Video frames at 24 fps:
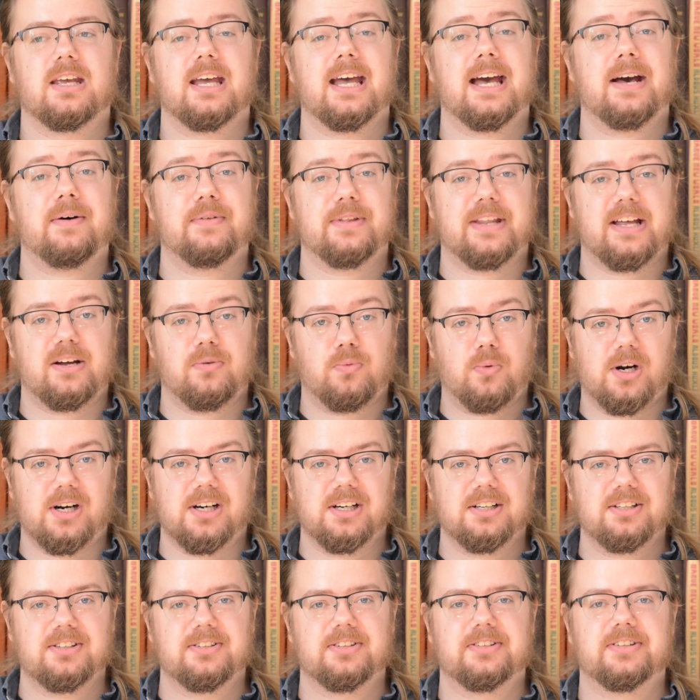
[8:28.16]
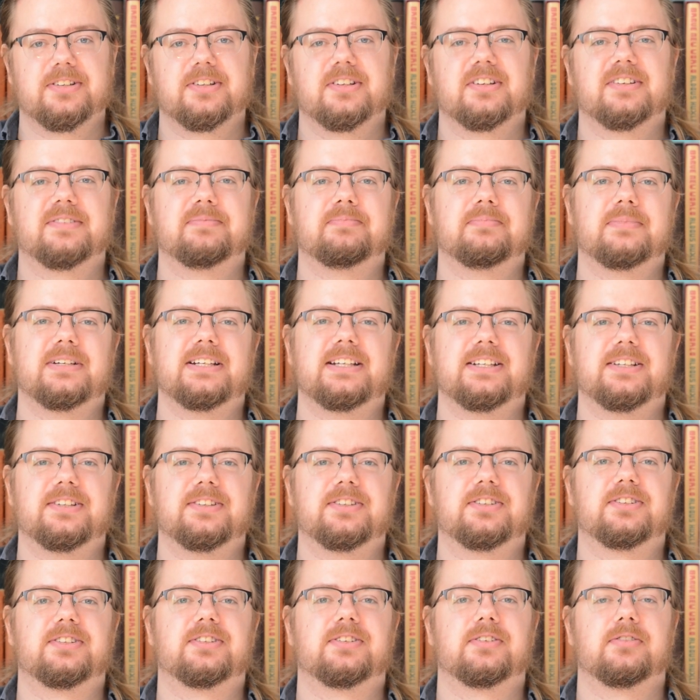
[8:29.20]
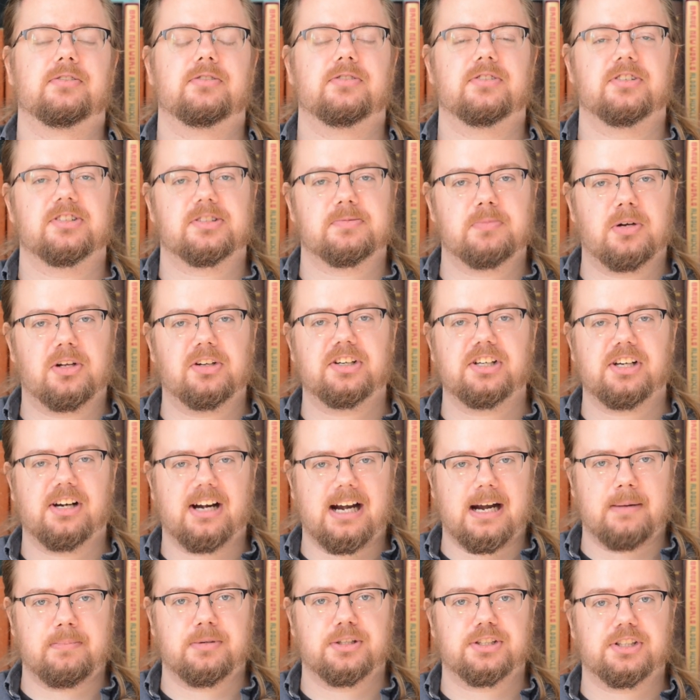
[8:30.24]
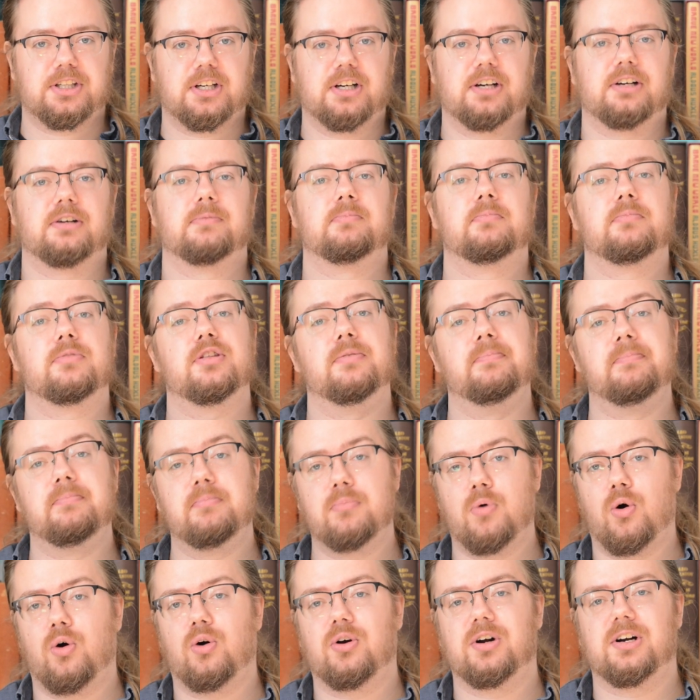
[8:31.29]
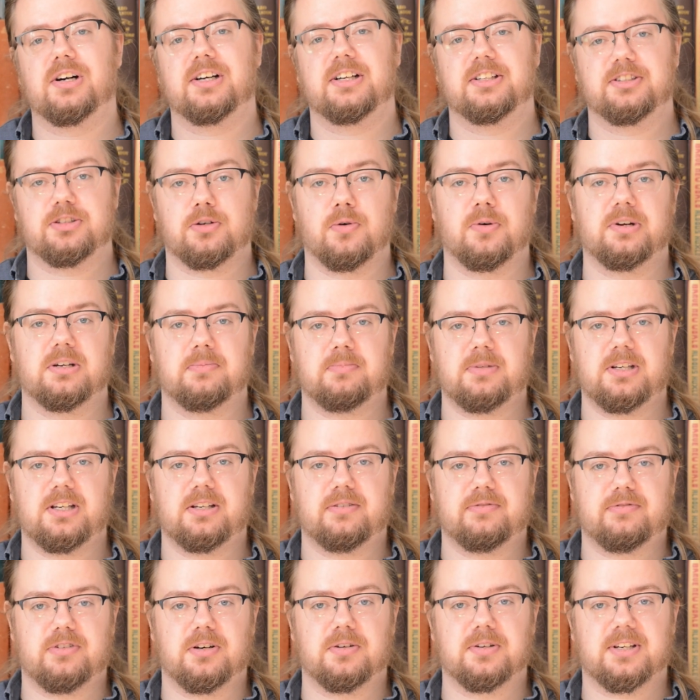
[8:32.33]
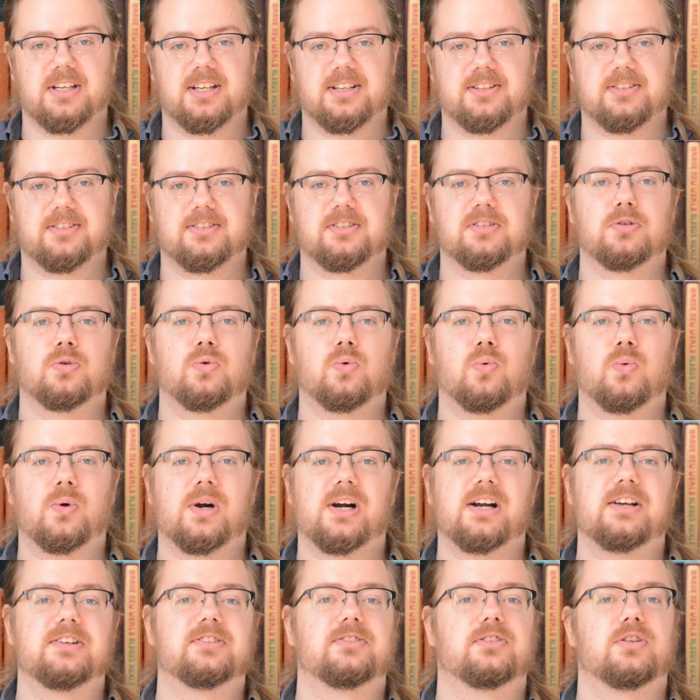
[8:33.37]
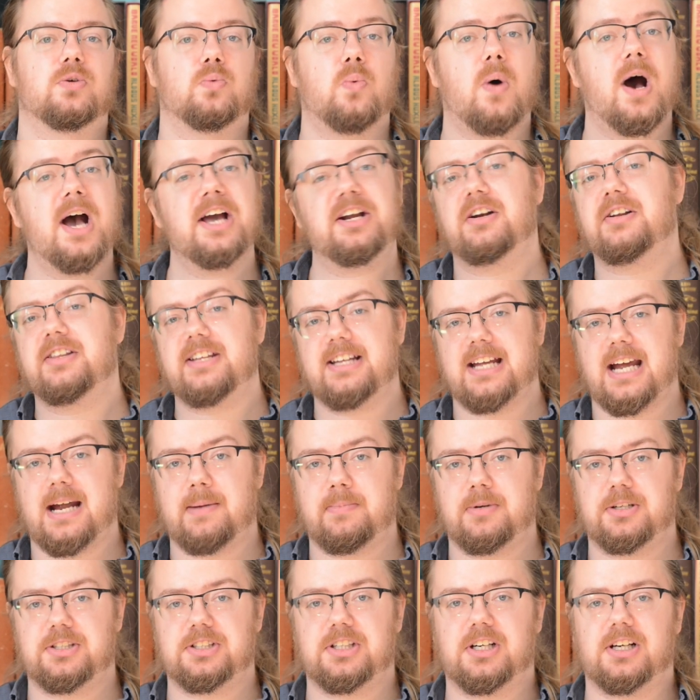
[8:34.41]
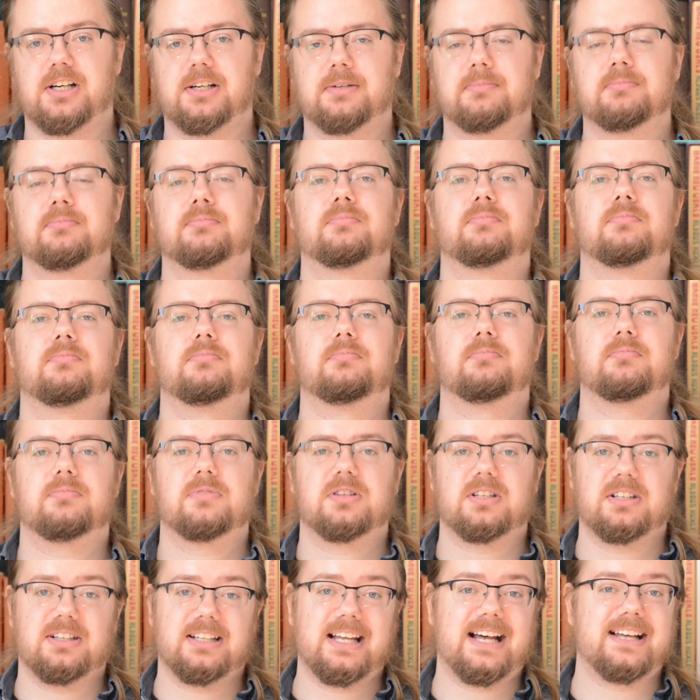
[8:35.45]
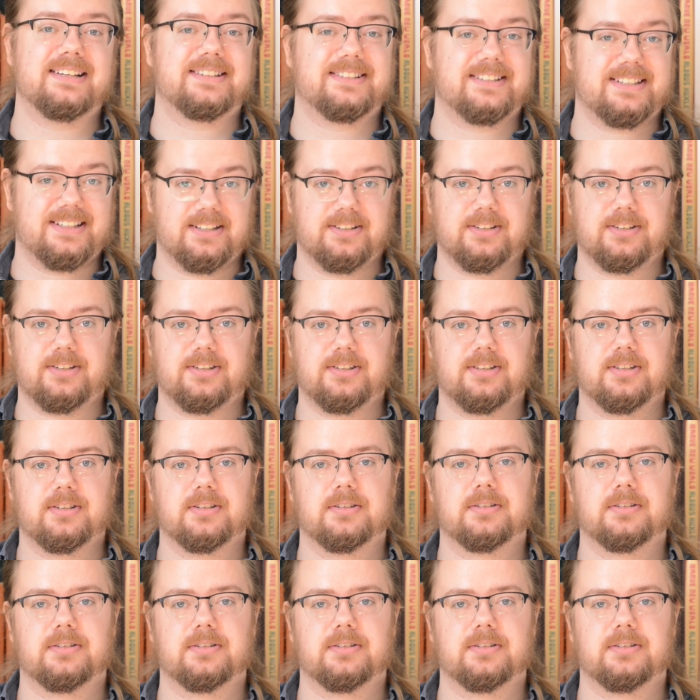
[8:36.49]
How that works is the smaller your aperture, the more is going to be in focus, whereas the wider the aperture, the less is.